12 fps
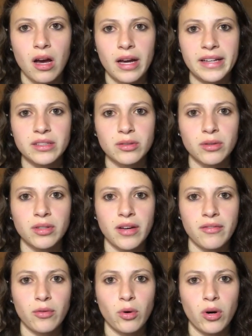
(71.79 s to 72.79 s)
I sold
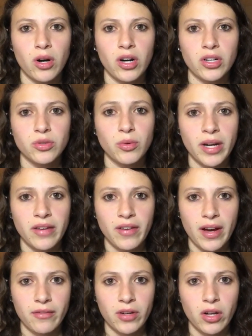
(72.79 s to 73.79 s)
them for
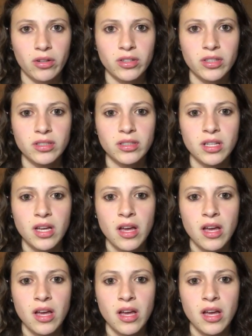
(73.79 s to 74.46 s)
$25.